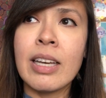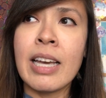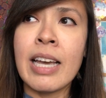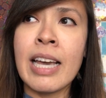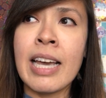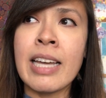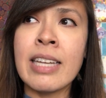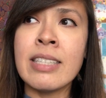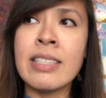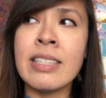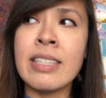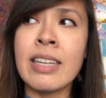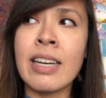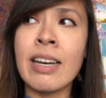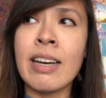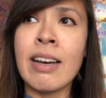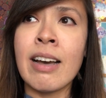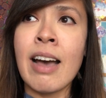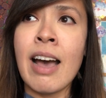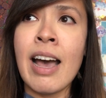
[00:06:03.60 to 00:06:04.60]

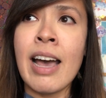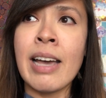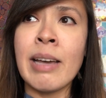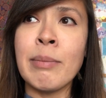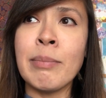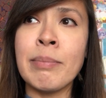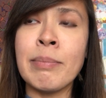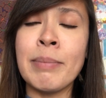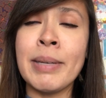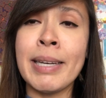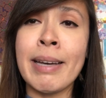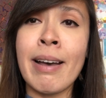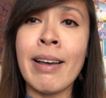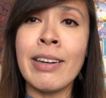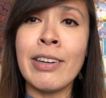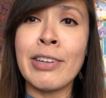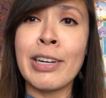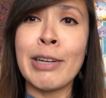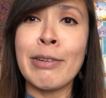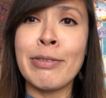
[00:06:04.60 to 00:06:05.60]
I'm
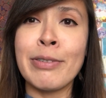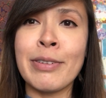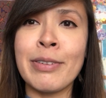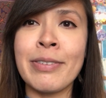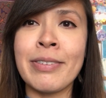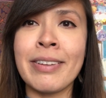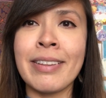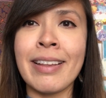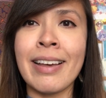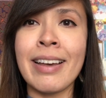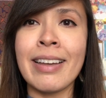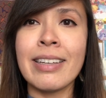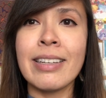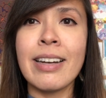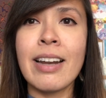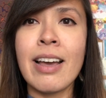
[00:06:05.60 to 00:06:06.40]
beyond grateful for that.